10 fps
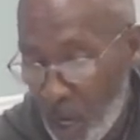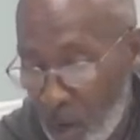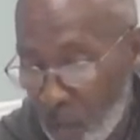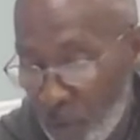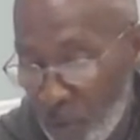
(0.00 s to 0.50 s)

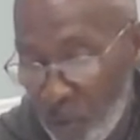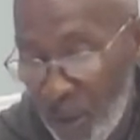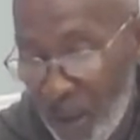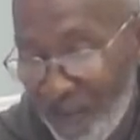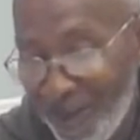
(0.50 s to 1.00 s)
when you
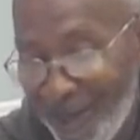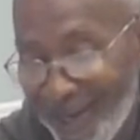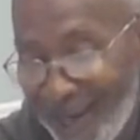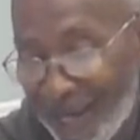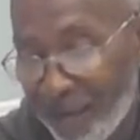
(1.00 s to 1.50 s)
having
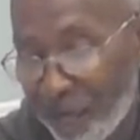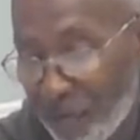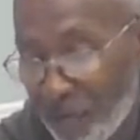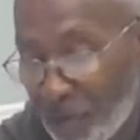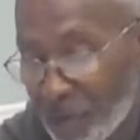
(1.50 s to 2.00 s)
negative
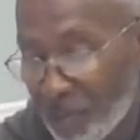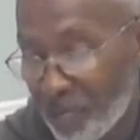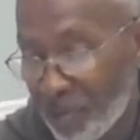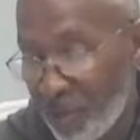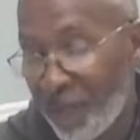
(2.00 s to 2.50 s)
thoughts and
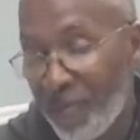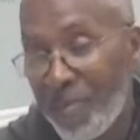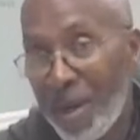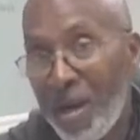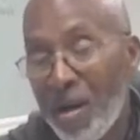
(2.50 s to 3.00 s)
belief
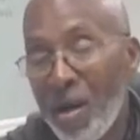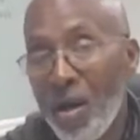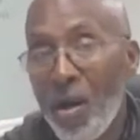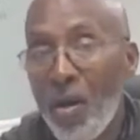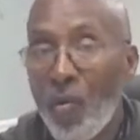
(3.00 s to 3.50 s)
about
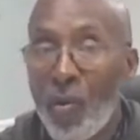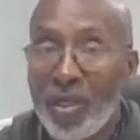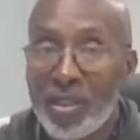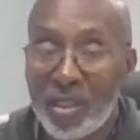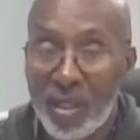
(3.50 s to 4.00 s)

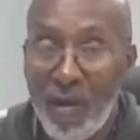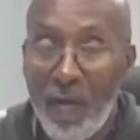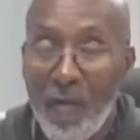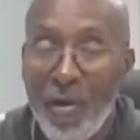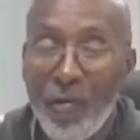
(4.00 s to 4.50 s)

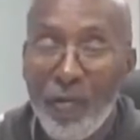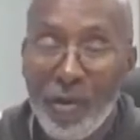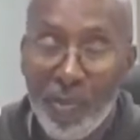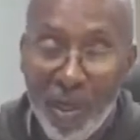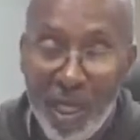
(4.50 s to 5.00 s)
oneself,
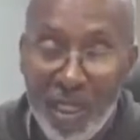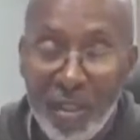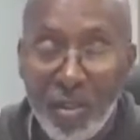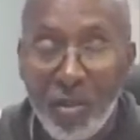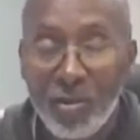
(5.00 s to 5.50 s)

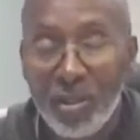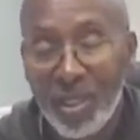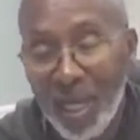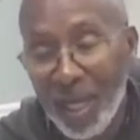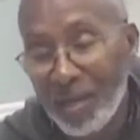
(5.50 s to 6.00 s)
replace those
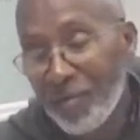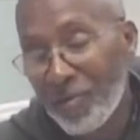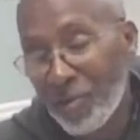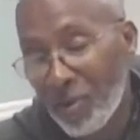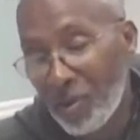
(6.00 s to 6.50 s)
negative
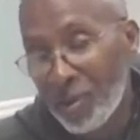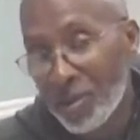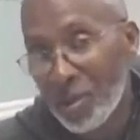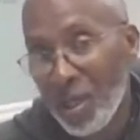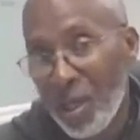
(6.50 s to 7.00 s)

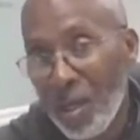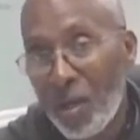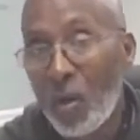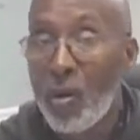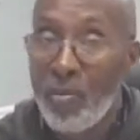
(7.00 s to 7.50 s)
thoughts
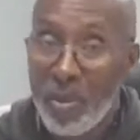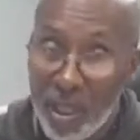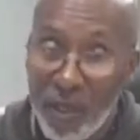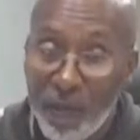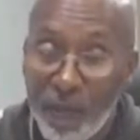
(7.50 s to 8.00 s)
or
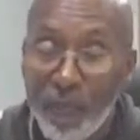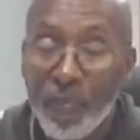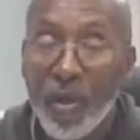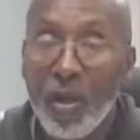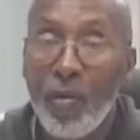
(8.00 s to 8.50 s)
belief
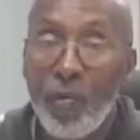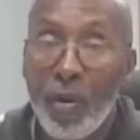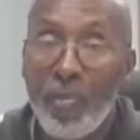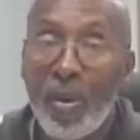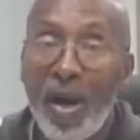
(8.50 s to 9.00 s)

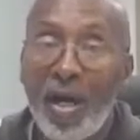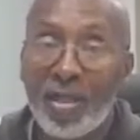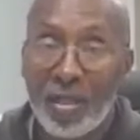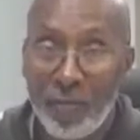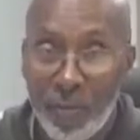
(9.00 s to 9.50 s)
with
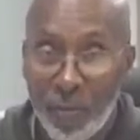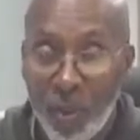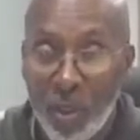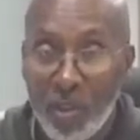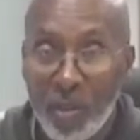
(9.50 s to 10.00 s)
positive
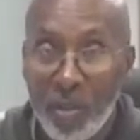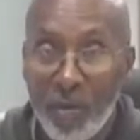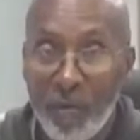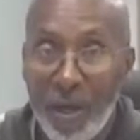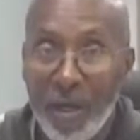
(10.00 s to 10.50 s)
one,
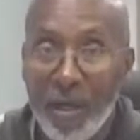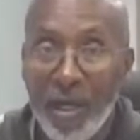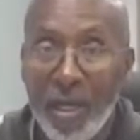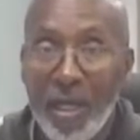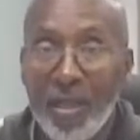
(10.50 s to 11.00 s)
right?
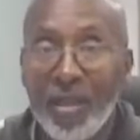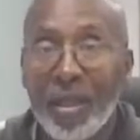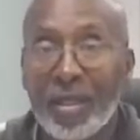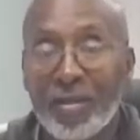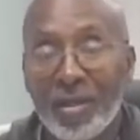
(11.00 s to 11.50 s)

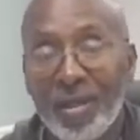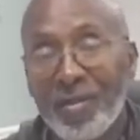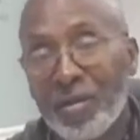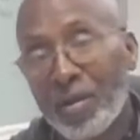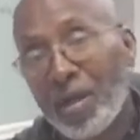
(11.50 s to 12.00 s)

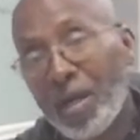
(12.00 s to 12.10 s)
And